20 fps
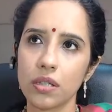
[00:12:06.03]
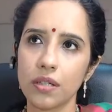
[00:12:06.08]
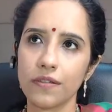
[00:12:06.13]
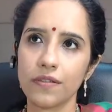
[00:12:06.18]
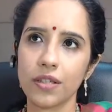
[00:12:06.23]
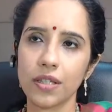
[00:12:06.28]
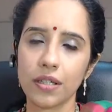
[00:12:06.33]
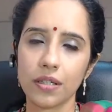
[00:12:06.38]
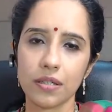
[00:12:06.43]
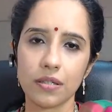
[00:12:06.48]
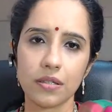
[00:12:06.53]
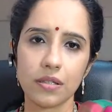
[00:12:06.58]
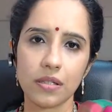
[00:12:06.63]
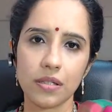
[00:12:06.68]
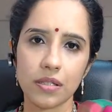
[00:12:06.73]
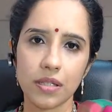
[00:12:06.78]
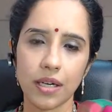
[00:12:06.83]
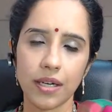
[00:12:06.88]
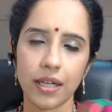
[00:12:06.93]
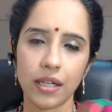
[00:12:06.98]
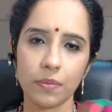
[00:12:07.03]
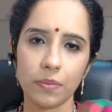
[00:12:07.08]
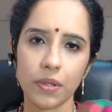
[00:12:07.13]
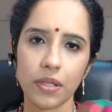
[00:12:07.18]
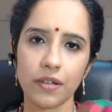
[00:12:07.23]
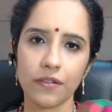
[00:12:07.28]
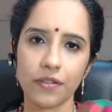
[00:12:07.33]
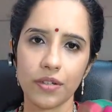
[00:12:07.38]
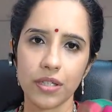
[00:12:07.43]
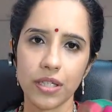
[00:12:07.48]
the different crystals that
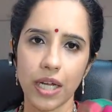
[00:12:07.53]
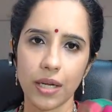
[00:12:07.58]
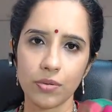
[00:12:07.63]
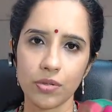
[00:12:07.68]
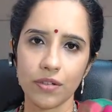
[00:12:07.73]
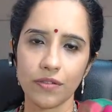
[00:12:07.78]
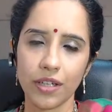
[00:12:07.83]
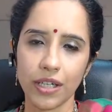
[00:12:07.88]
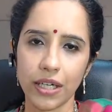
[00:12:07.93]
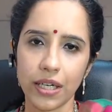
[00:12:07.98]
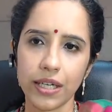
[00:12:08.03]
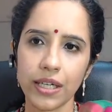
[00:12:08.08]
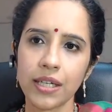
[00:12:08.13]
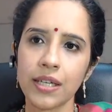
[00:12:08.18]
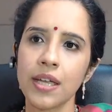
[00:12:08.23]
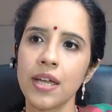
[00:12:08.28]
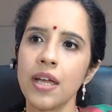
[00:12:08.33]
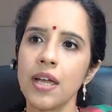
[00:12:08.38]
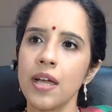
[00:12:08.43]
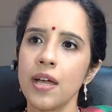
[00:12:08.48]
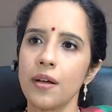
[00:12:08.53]
help in different types of healing,